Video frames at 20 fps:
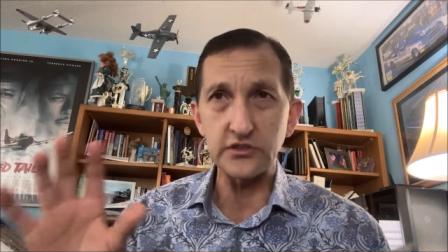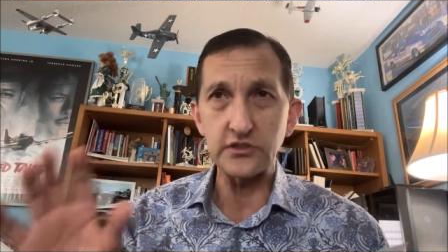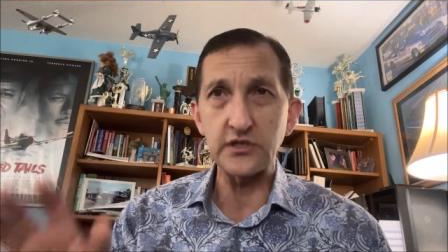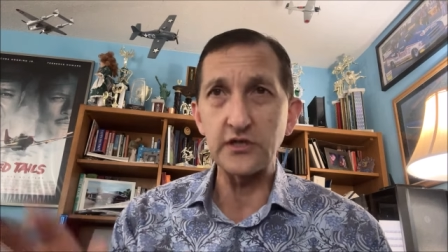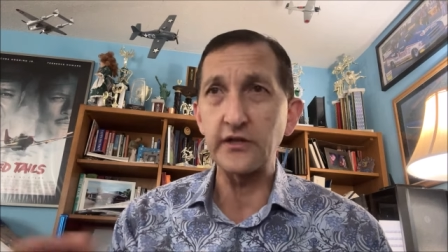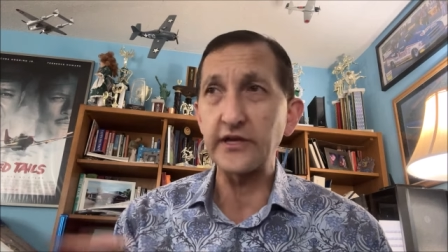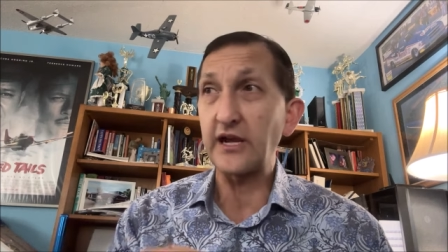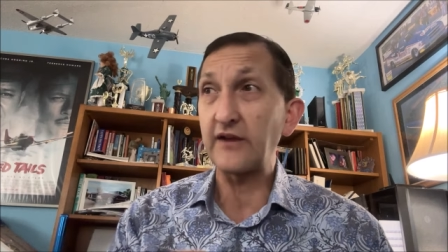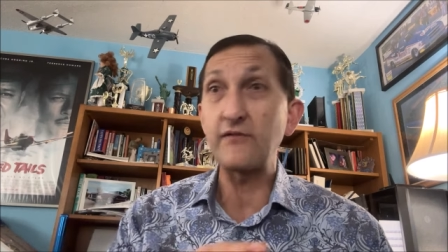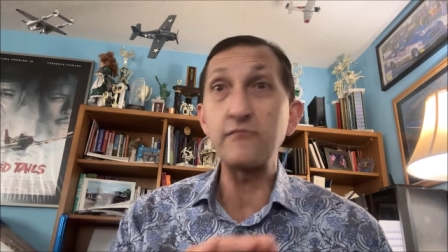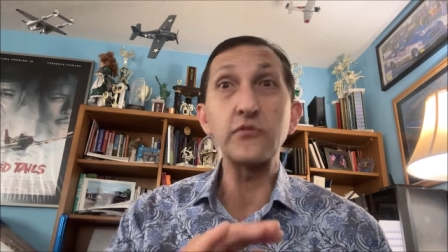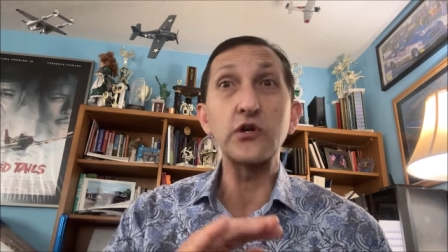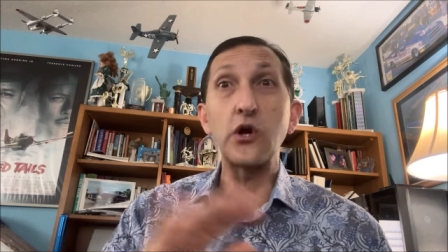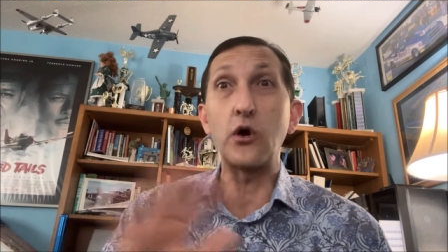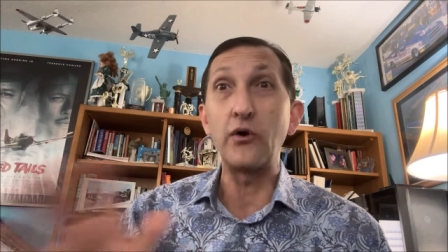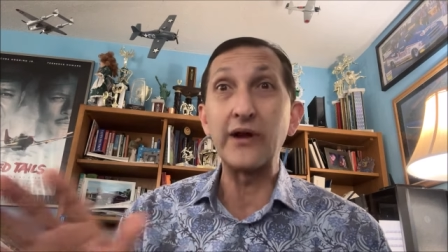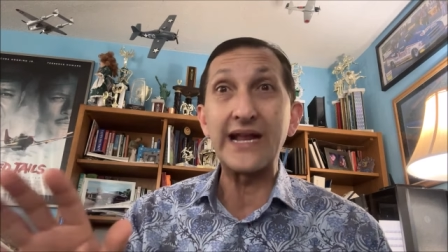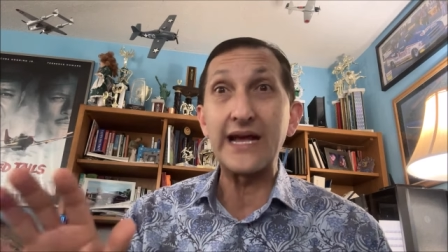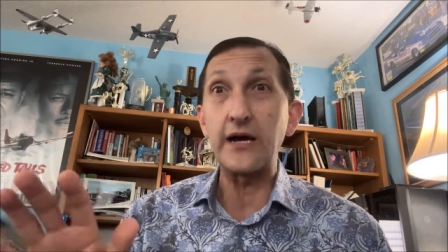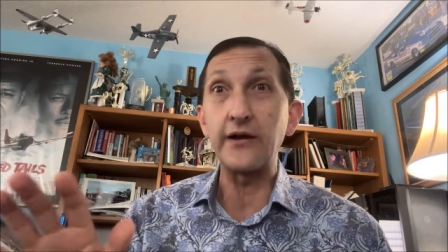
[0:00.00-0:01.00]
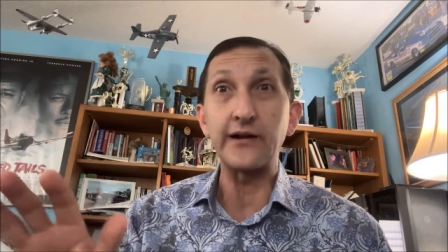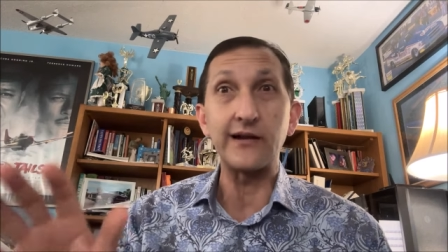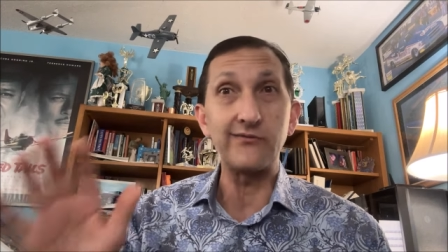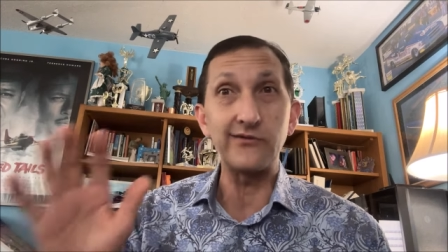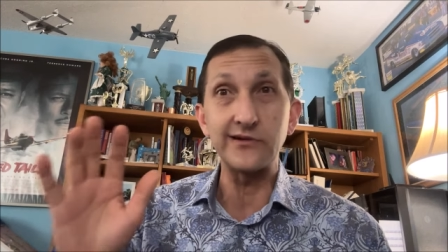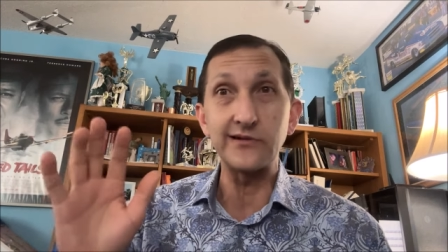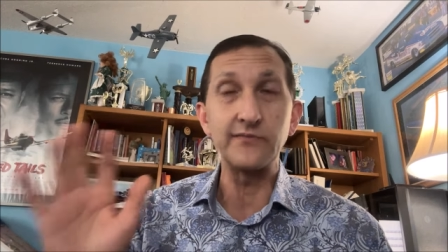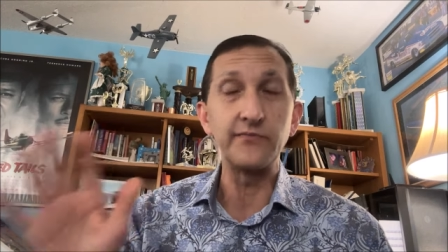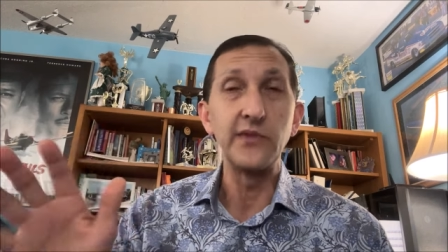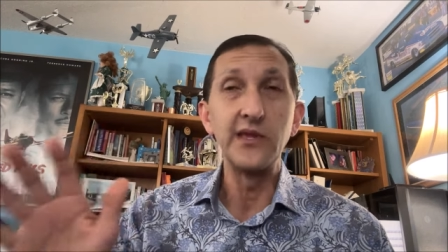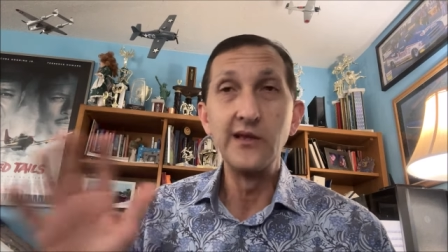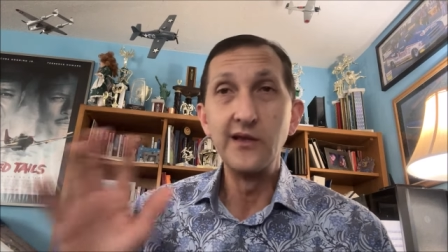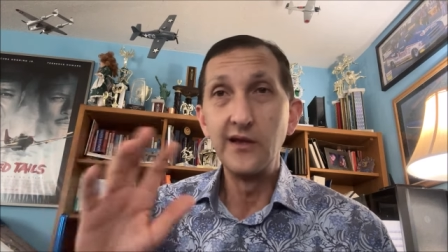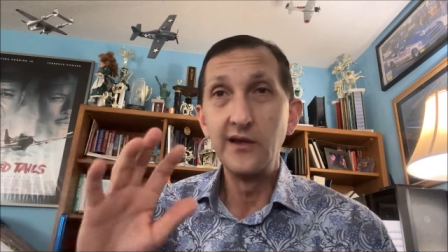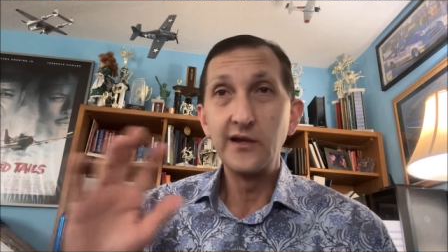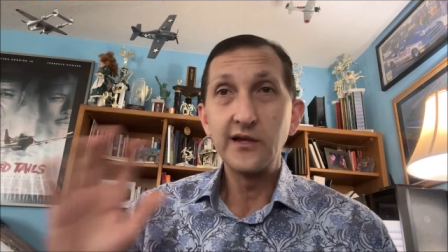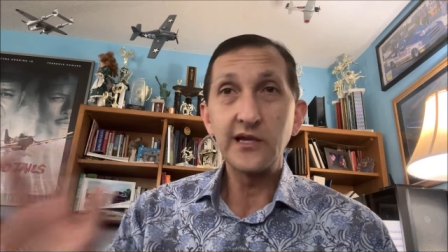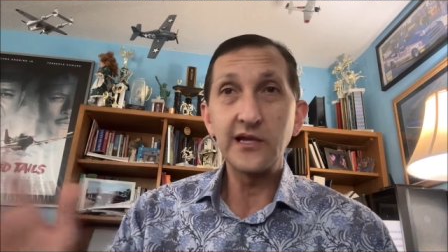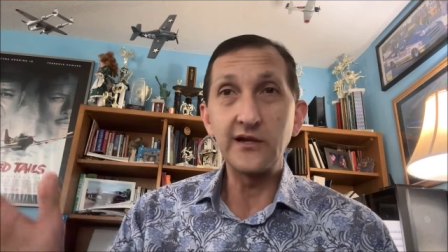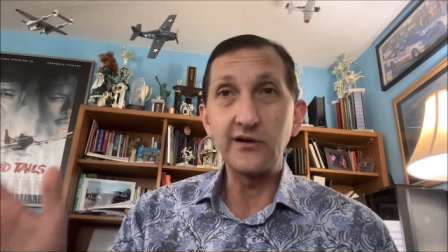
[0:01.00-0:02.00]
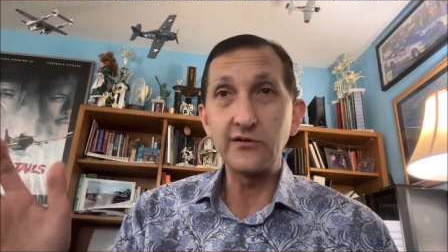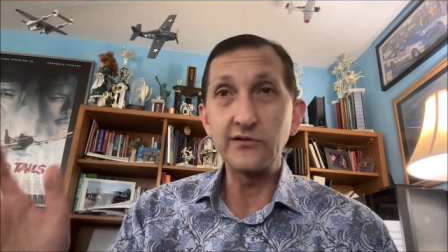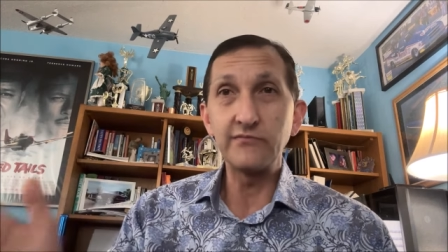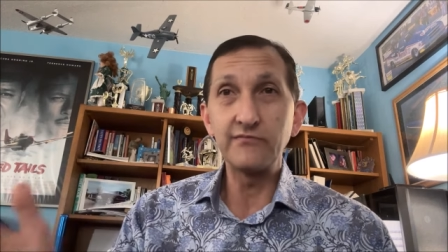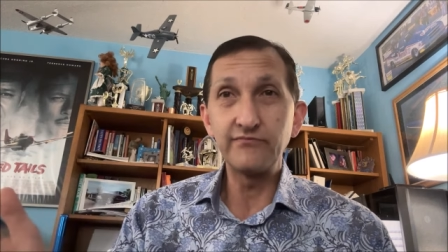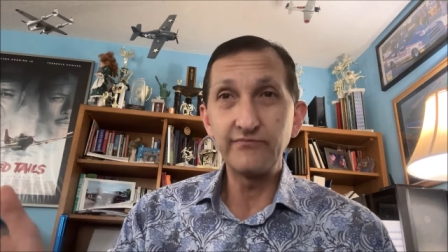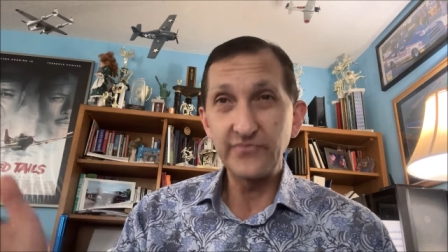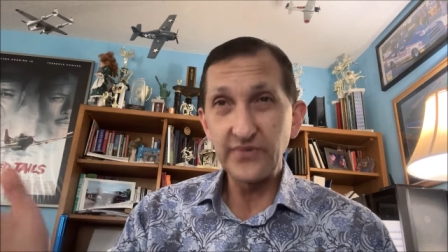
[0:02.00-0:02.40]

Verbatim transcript: You know, like if I'm going out and I want to, you know,